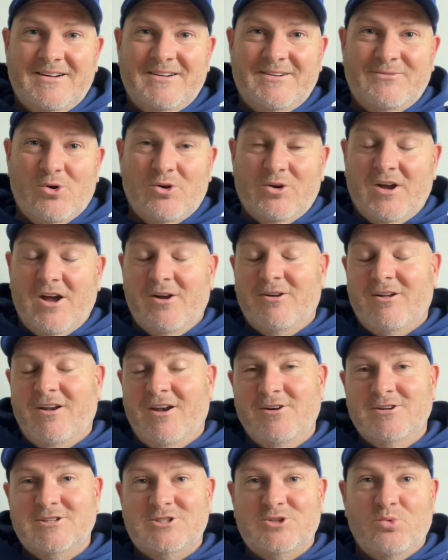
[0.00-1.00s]
or go
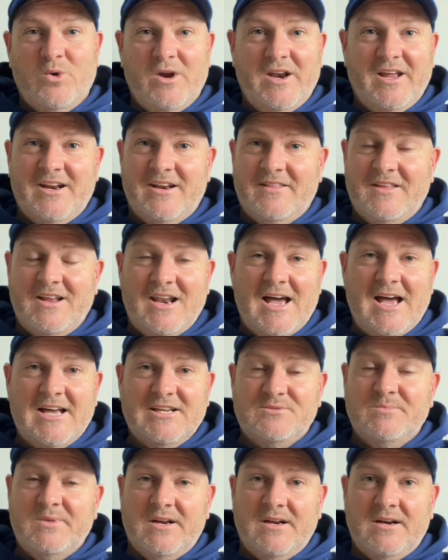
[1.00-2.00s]
close to winning it in the
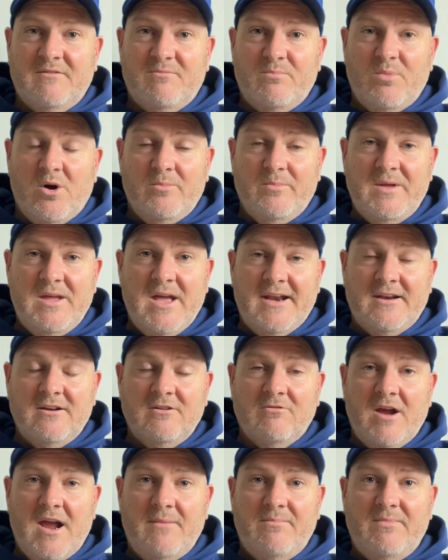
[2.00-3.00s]
last minute if Pompey hadn't
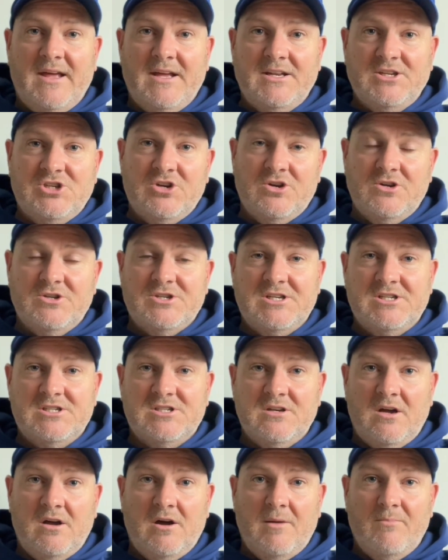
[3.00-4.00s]
grabbed that jersey.
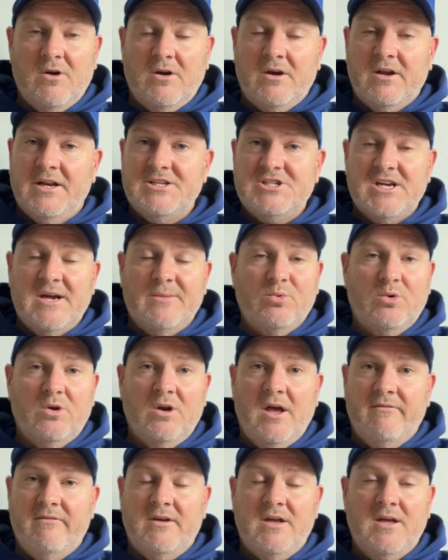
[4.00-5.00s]
So I'm not going to jump all
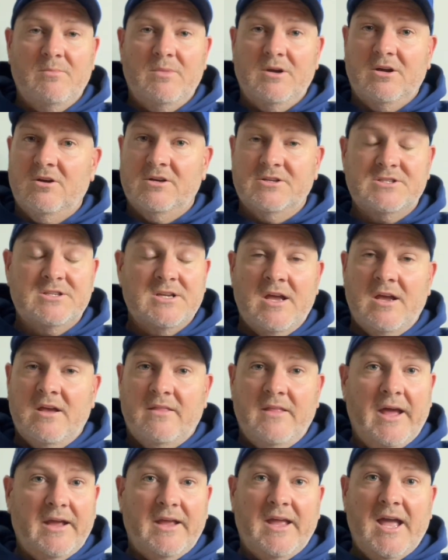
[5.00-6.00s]
over him, because
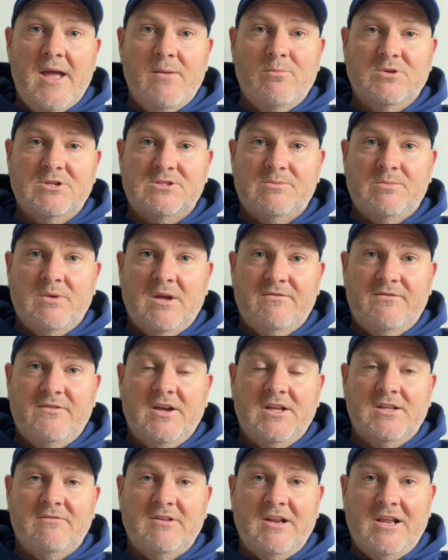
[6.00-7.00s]
that game was
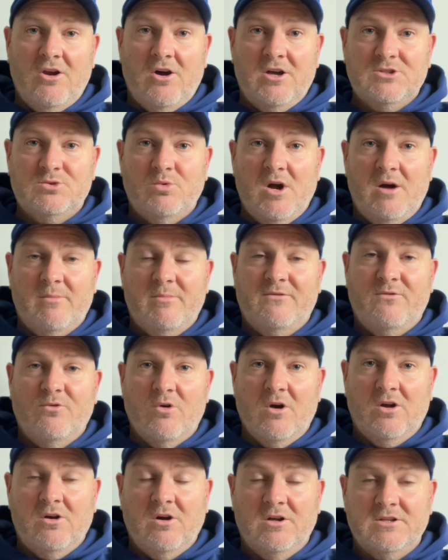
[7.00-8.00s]
effectively lost well
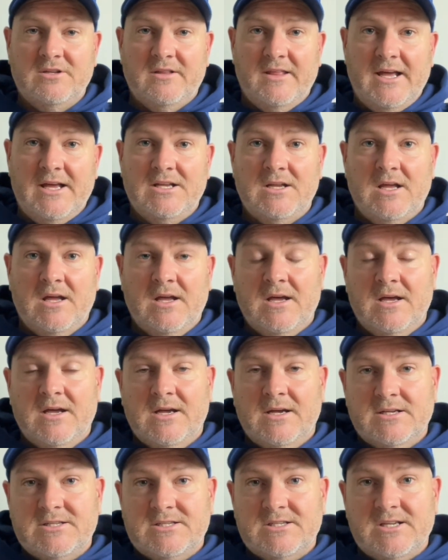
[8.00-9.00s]
before it got to that
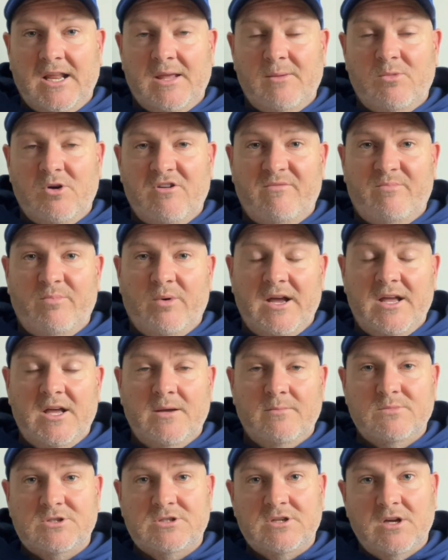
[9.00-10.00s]
silly move by
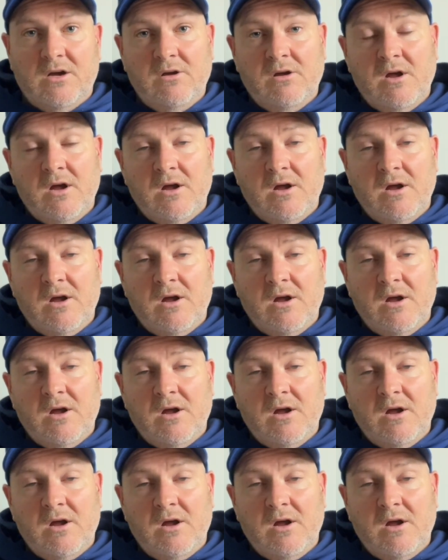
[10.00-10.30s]
him. So